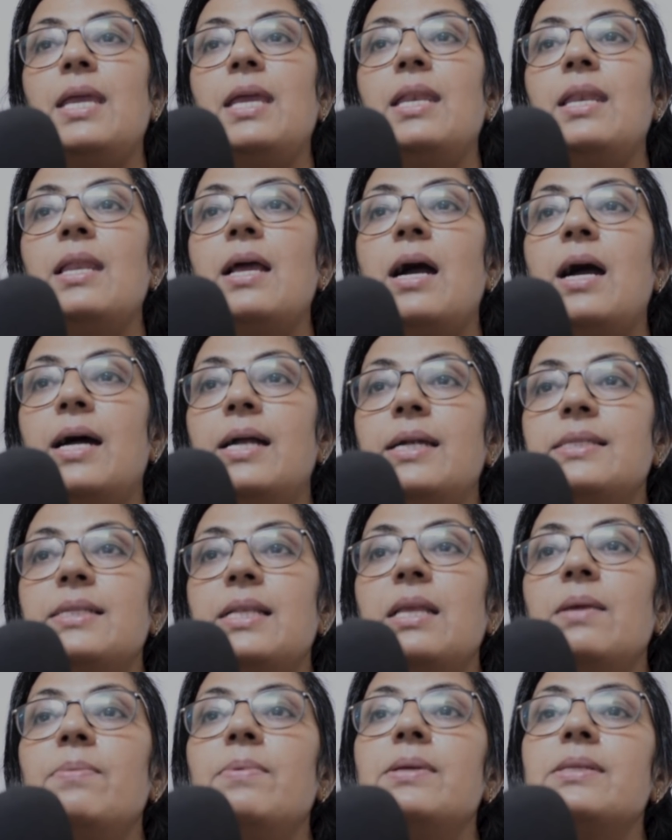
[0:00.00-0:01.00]
in our
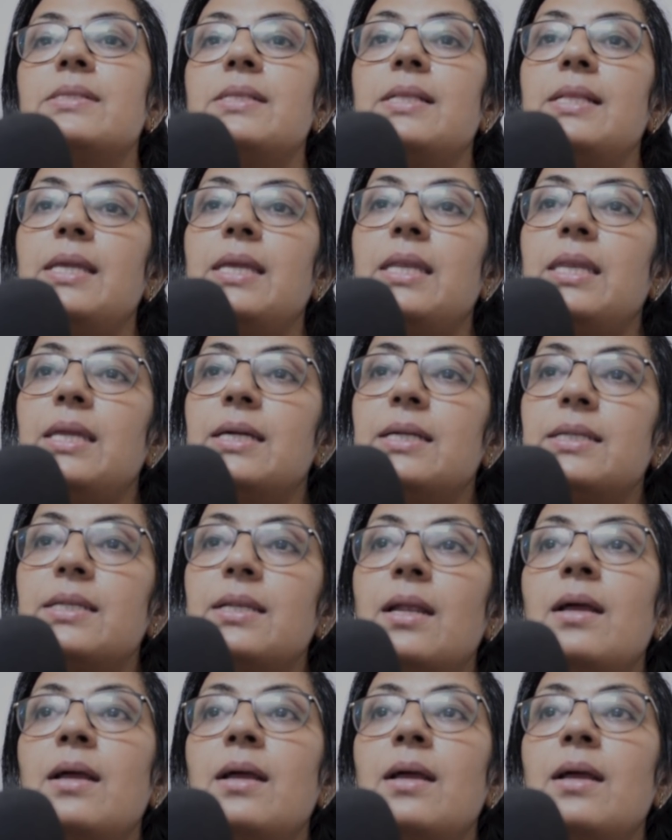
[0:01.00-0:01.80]
syllabus: linear